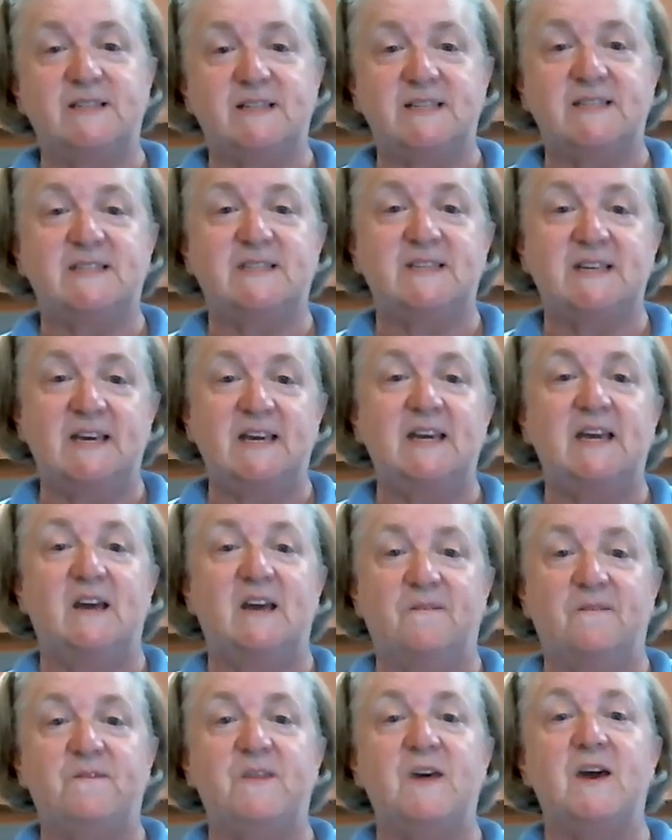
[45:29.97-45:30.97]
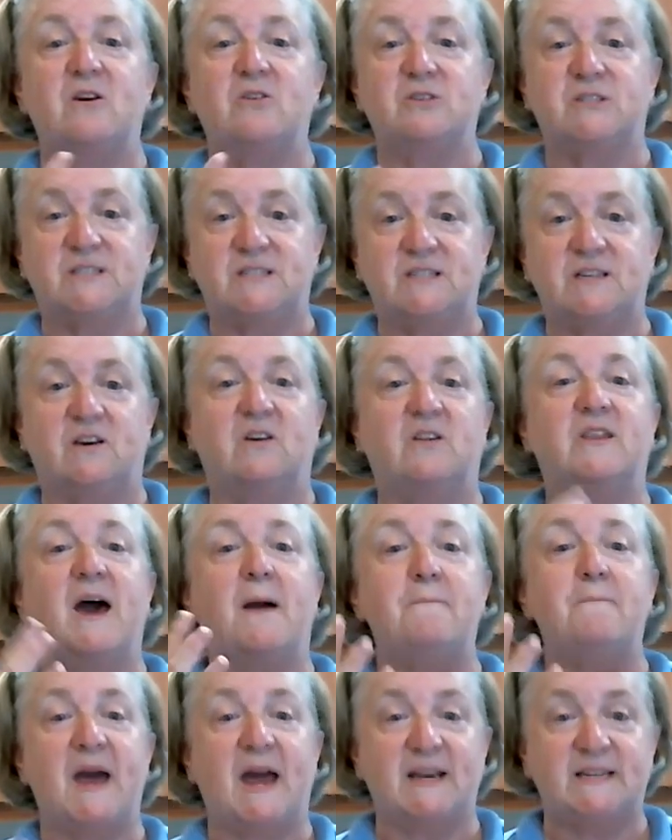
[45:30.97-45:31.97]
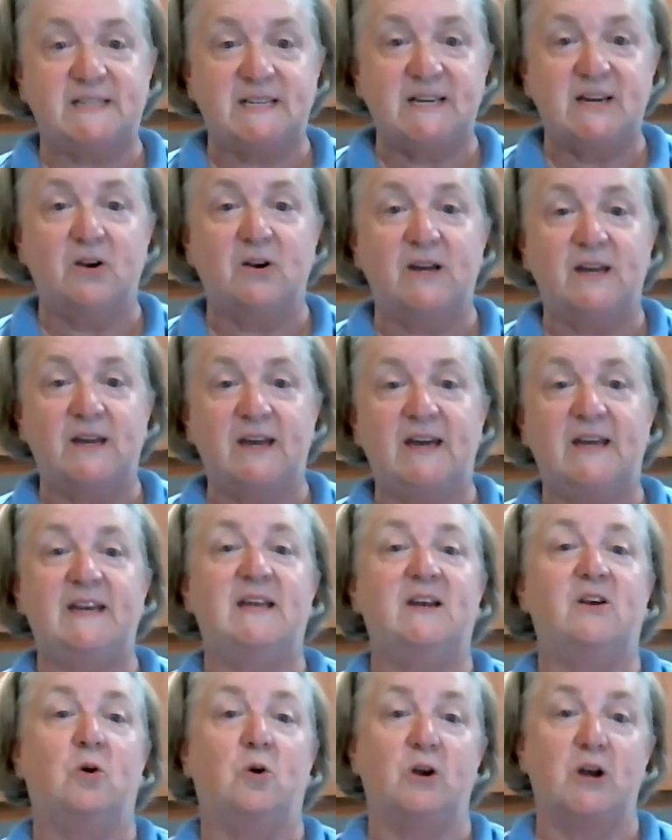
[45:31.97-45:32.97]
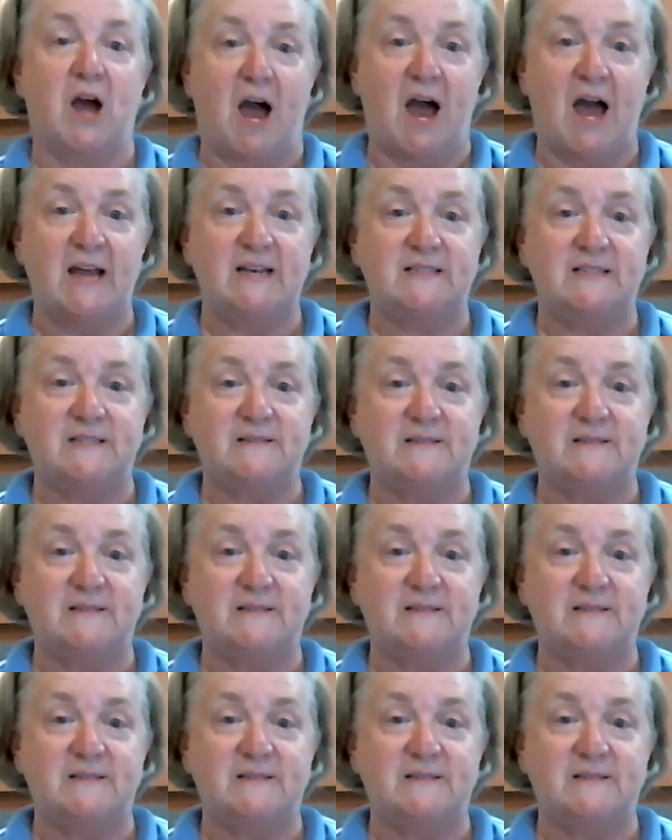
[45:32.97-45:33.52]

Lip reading: to see if there's still that bacteria in it or not.